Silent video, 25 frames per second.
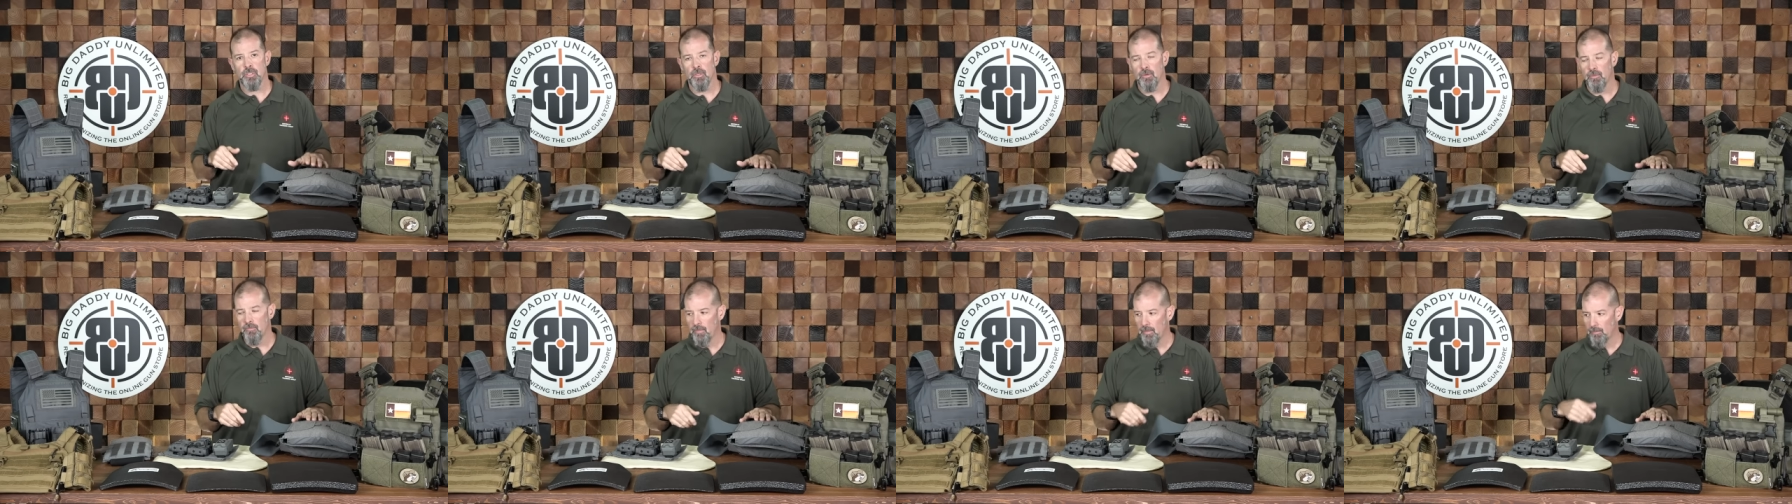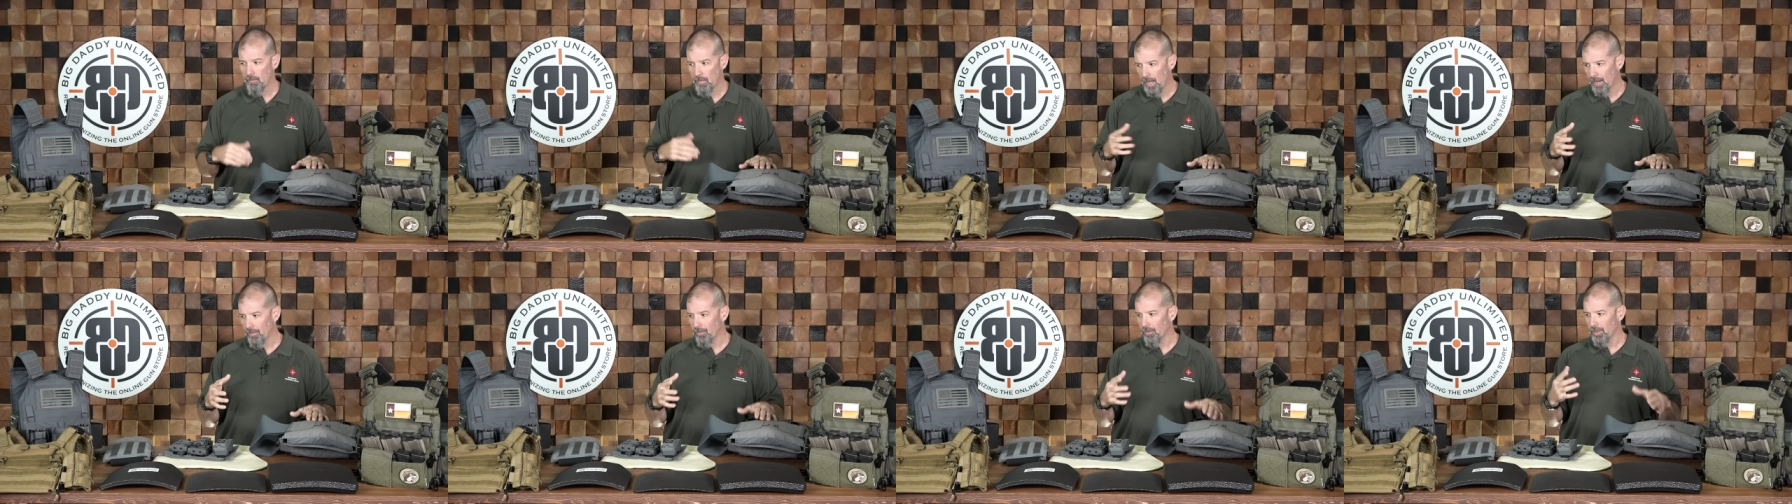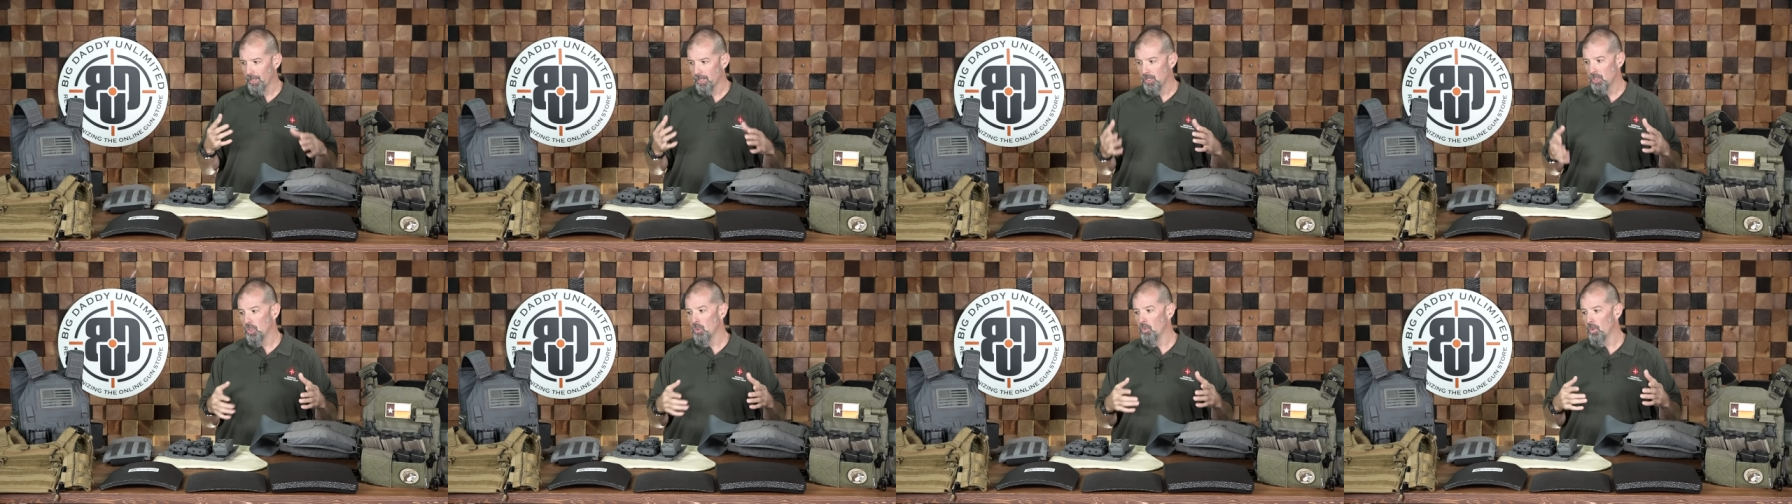So if I'm not
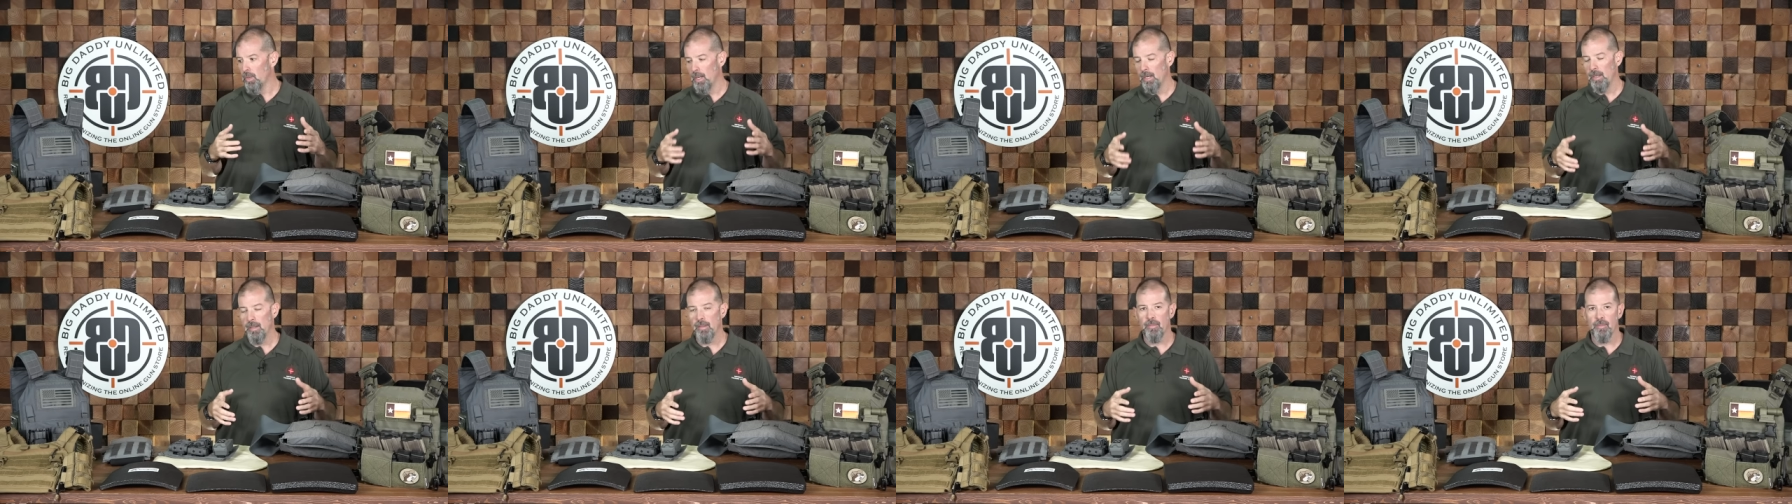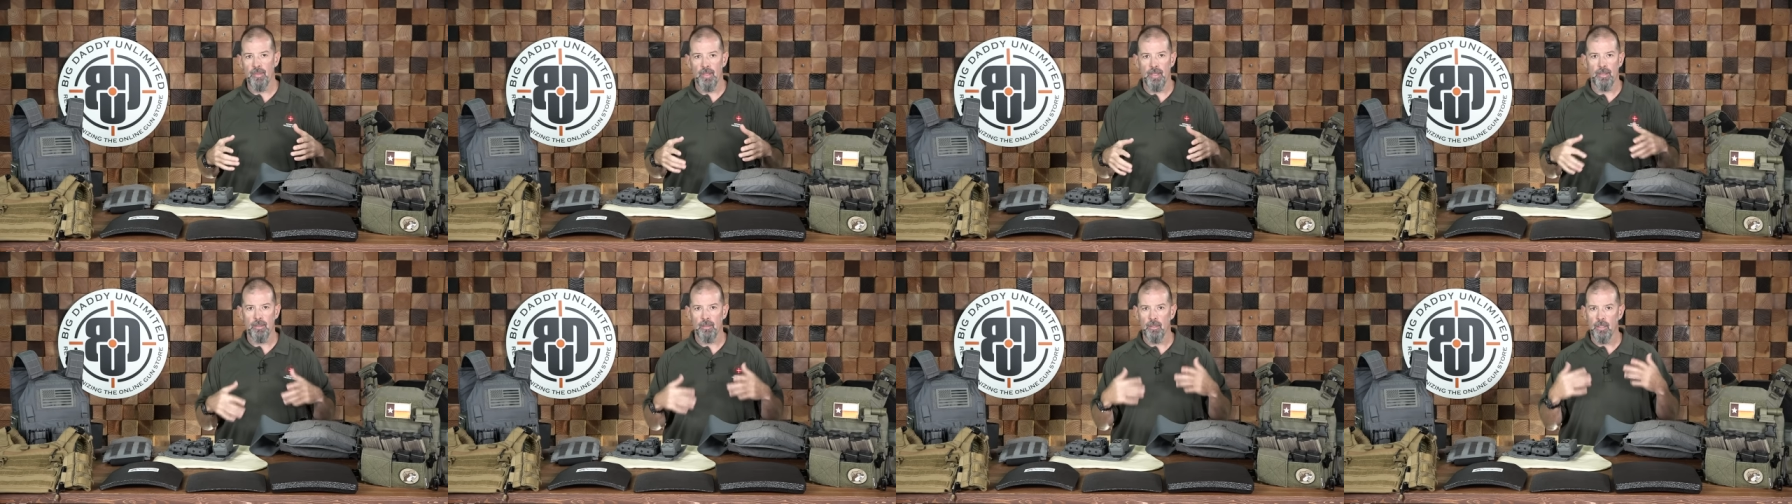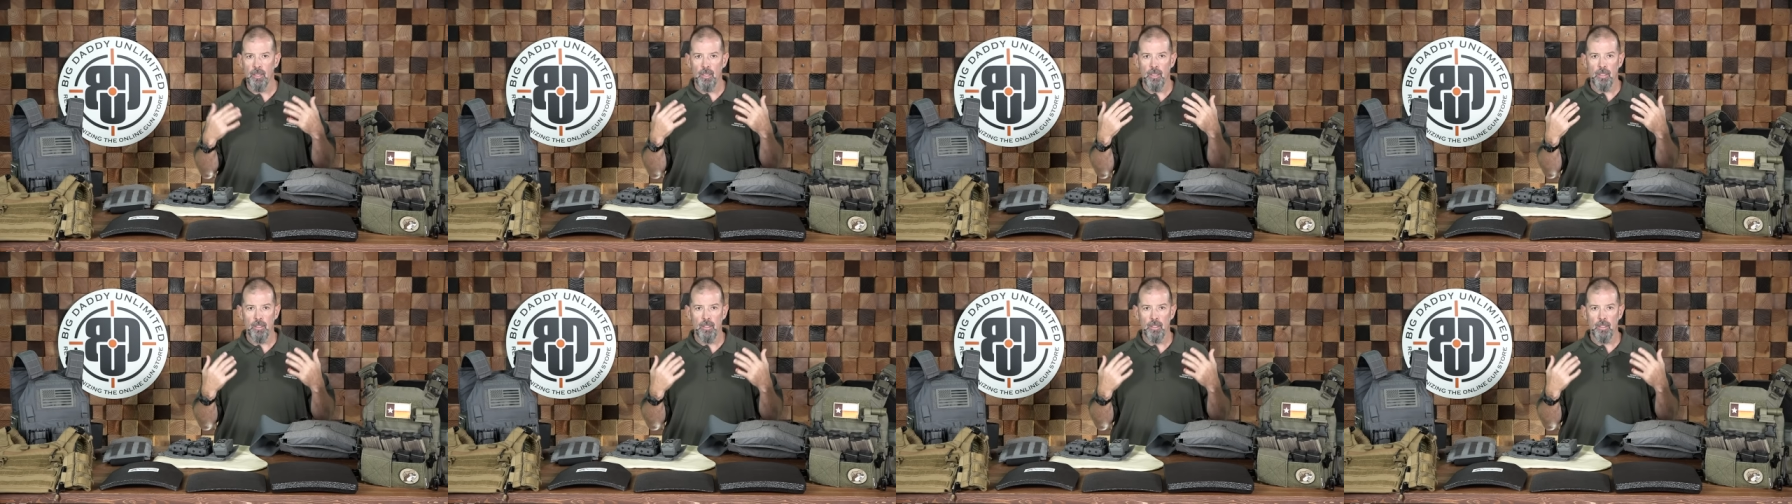really doing anything,